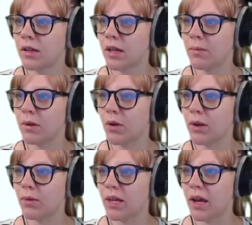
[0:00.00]
keep
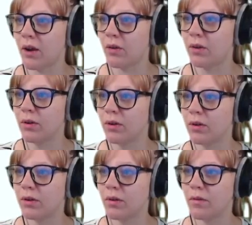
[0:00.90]
going with our
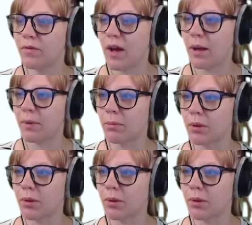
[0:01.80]
farming